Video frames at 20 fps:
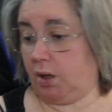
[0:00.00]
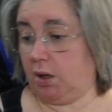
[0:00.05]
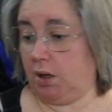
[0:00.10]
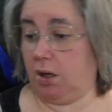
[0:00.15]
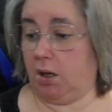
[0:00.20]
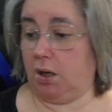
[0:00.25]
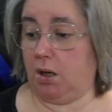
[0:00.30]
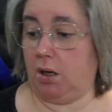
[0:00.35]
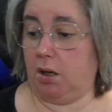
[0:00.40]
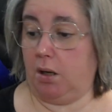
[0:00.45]

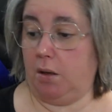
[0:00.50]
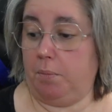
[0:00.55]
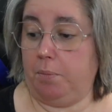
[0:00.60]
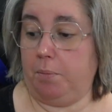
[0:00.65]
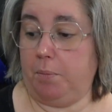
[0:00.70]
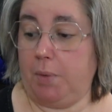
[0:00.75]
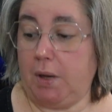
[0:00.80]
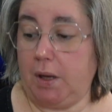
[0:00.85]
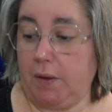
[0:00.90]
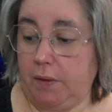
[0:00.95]

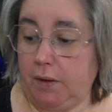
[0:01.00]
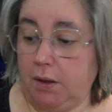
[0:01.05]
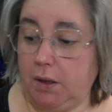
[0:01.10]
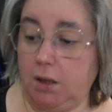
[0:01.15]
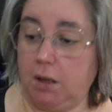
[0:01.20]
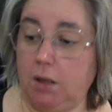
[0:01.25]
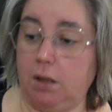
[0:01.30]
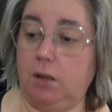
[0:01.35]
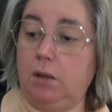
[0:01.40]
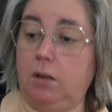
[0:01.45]
And
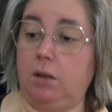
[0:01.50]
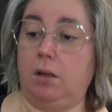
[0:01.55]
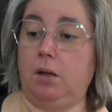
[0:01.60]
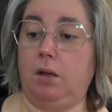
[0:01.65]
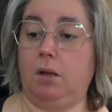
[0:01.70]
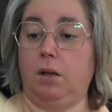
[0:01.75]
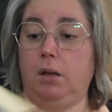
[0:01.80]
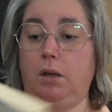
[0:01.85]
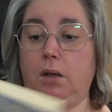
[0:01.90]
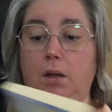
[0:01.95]
then
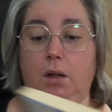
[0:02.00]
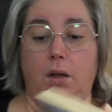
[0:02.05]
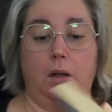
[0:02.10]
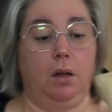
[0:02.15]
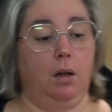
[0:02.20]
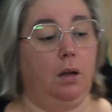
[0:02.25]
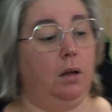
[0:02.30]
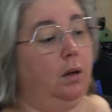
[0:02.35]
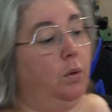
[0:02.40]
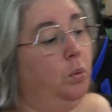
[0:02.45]

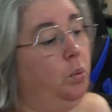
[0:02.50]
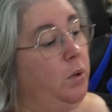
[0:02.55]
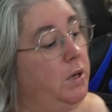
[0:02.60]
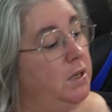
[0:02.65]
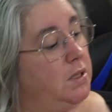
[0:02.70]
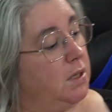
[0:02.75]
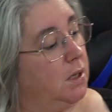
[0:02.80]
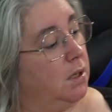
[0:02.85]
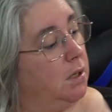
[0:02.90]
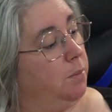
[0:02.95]

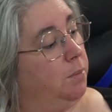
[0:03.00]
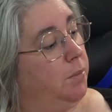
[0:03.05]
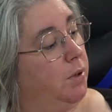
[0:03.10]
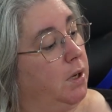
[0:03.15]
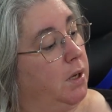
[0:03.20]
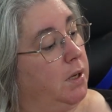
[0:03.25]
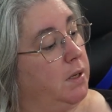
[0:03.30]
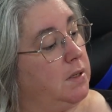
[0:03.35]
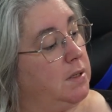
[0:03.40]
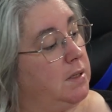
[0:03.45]
Winter
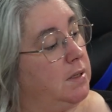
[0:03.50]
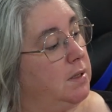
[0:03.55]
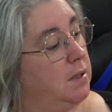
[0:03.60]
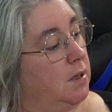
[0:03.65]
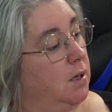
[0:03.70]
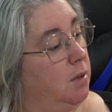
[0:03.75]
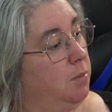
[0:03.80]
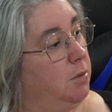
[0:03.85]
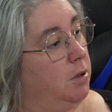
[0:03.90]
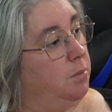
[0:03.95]
by
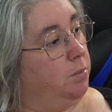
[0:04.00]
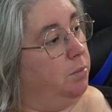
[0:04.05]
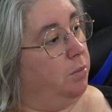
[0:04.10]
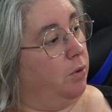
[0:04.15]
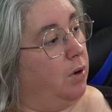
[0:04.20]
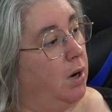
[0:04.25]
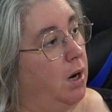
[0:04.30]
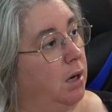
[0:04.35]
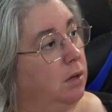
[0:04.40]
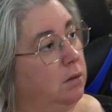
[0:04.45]
Simon
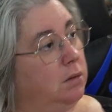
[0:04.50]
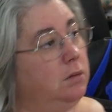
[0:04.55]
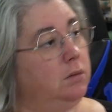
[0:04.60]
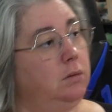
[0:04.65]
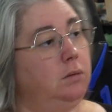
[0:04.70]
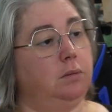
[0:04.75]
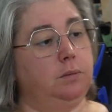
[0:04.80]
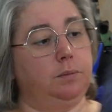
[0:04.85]
Brown.